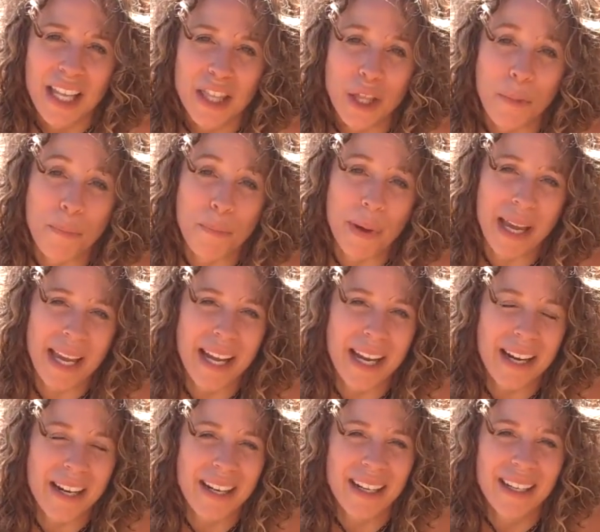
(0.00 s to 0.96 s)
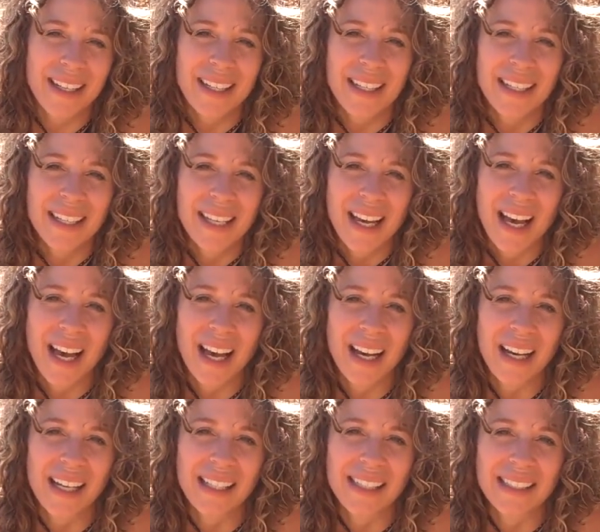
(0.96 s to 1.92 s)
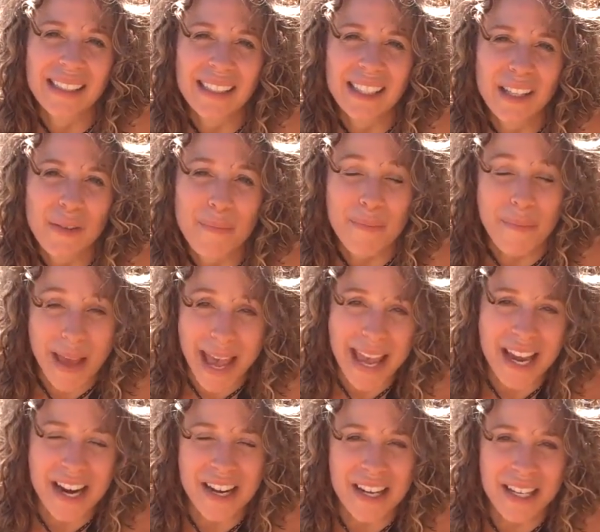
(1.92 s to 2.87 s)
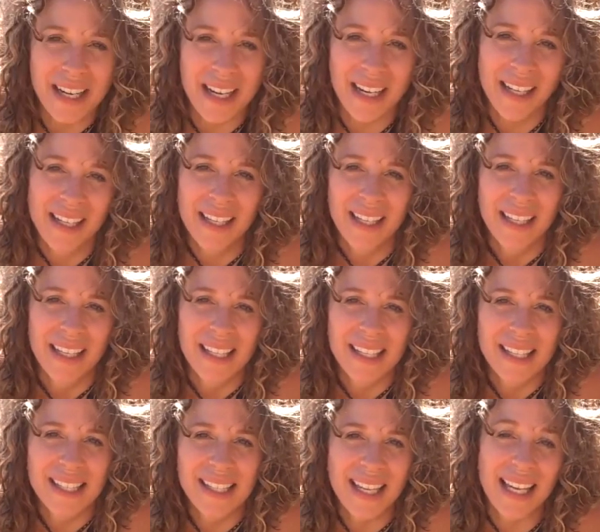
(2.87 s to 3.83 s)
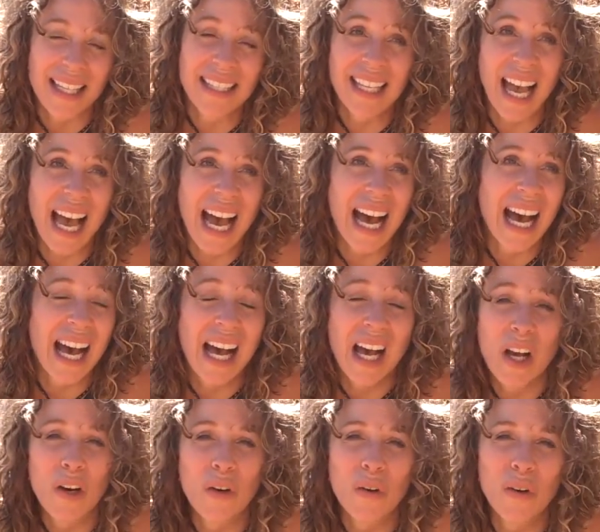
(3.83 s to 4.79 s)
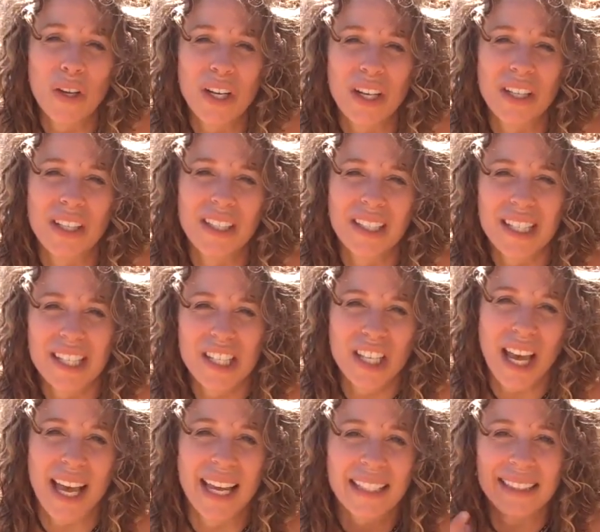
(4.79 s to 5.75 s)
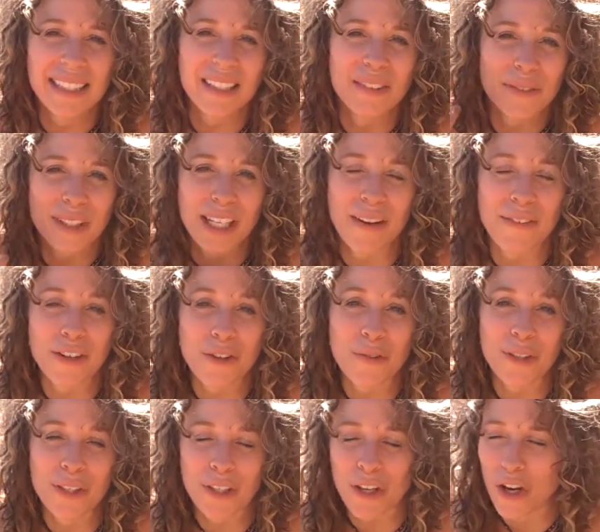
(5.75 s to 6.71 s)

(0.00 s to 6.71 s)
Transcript: the bear uh, merd skata or shite whatever you want to